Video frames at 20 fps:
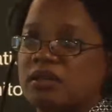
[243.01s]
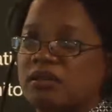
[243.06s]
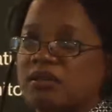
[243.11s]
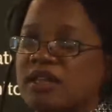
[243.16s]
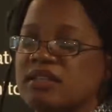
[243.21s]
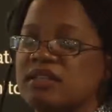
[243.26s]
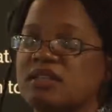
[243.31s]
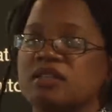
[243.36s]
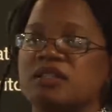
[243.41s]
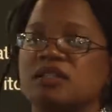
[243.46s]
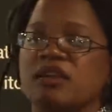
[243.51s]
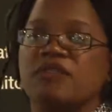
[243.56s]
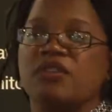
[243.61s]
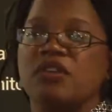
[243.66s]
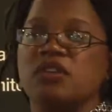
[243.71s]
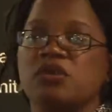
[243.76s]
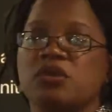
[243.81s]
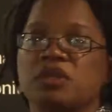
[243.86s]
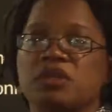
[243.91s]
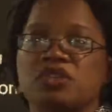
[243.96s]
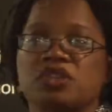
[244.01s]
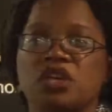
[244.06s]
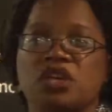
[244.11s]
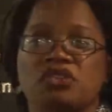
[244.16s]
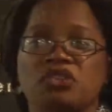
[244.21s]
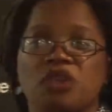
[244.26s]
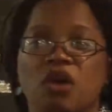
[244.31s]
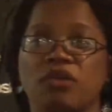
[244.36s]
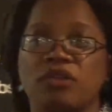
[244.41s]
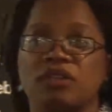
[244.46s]
That's the stuff that you can
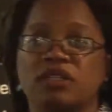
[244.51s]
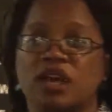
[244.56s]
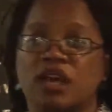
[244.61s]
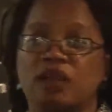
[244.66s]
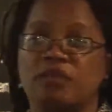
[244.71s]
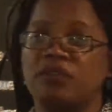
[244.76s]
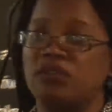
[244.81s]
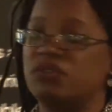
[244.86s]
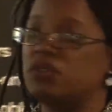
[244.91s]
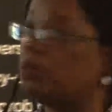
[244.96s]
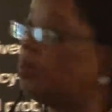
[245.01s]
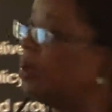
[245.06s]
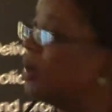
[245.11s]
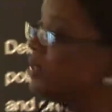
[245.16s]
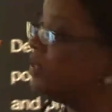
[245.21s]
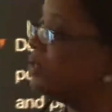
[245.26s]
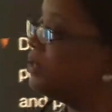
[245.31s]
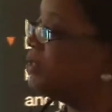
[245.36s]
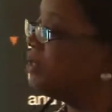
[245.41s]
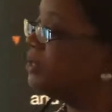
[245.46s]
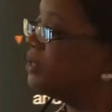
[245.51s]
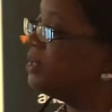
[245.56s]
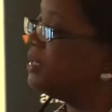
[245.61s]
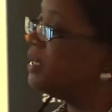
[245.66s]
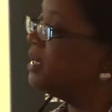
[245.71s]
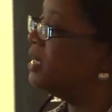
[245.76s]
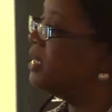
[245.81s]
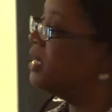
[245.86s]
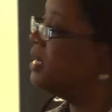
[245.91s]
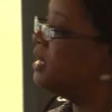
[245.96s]
change all the time if you wanted to.
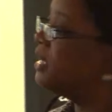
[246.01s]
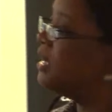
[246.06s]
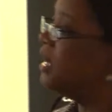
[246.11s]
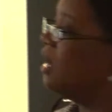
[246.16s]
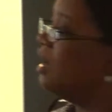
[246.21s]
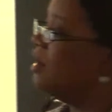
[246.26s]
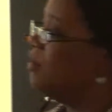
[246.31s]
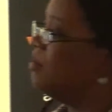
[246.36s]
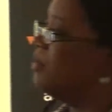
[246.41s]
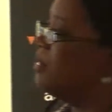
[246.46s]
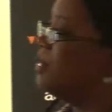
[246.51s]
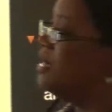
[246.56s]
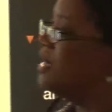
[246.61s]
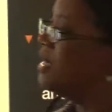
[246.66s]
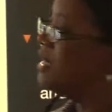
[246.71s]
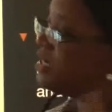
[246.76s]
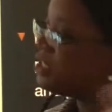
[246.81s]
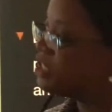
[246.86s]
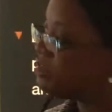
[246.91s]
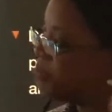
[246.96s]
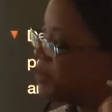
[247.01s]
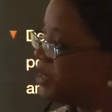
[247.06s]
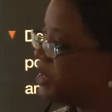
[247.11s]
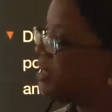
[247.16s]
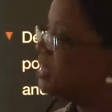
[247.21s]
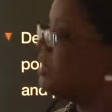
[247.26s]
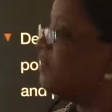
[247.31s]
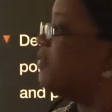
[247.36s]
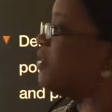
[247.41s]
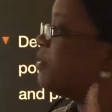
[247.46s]
It's
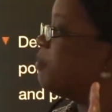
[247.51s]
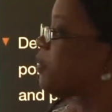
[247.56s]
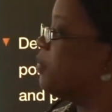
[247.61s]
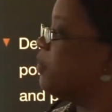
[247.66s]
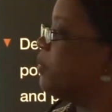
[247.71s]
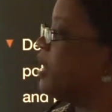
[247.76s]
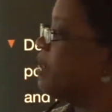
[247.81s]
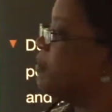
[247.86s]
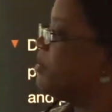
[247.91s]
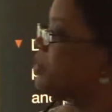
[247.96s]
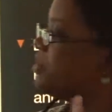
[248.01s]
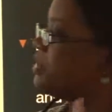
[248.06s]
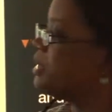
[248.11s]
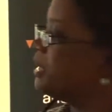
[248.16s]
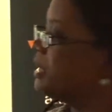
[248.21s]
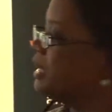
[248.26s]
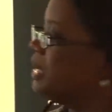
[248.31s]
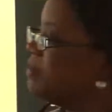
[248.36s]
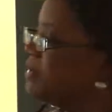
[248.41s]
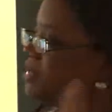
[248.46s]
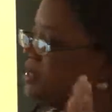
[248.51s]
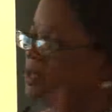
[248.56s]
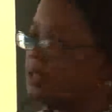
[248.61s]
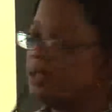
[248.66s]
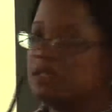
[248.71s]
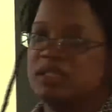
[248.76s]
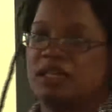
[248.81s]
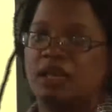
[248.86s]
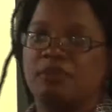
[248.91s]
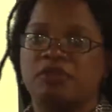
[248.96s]
specific parameters and limits and
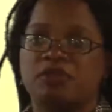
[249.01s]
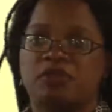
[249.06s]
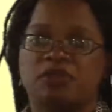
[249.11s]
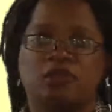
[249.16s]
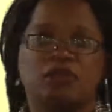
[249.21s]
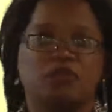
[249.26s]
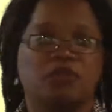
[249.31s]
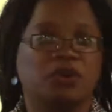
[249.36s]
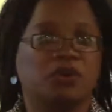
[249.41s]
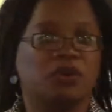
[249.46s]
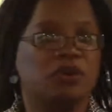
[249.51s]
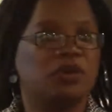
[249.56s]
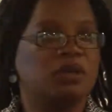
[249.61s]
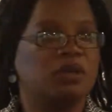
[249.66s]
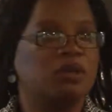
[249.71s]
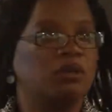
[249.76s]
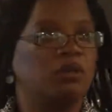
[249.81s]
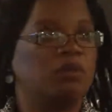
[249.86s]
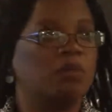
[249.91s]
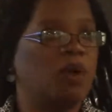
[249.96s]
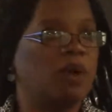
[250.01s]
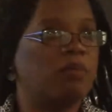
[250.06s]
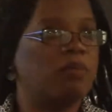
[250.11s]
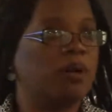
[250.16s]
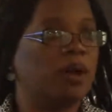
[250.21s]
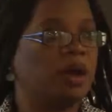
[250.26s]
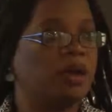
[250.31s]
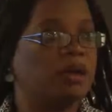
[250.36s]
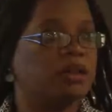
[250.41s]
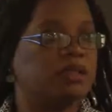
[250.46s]
exceptions for web
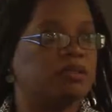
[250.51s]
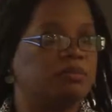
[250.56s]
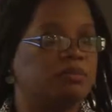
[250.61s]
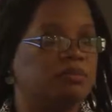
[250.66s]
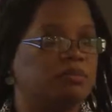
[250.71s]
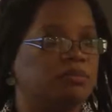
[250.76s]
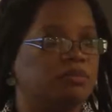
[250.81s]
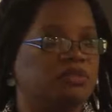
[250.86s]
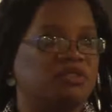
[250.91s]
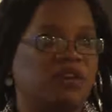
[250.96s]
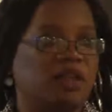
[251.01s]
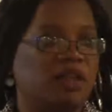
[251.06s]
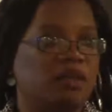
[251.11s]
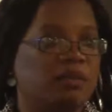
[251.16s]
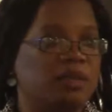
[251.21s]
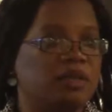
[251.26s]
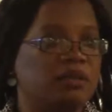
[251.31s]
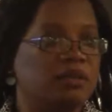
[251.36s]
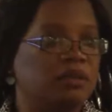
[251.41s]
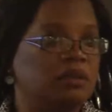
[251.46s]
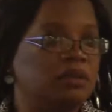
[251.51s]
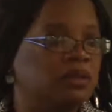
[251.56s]
product development.